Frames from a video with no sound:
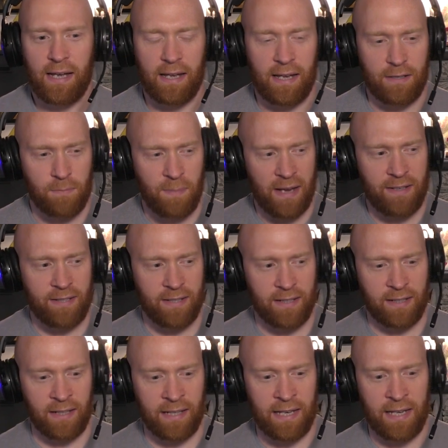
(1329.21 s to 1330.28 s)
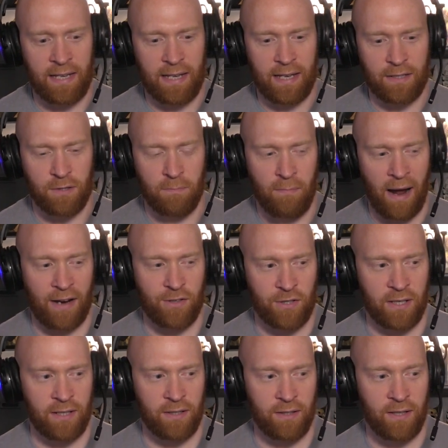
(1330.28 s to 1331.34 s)
it's
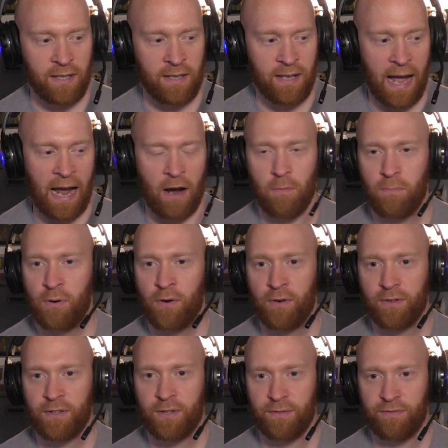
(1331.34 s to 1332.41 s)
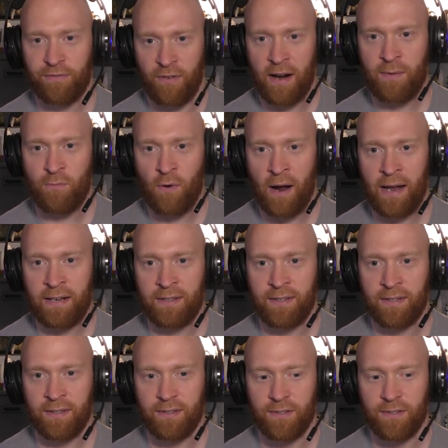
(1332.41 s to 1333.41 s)
matching the output frame rate,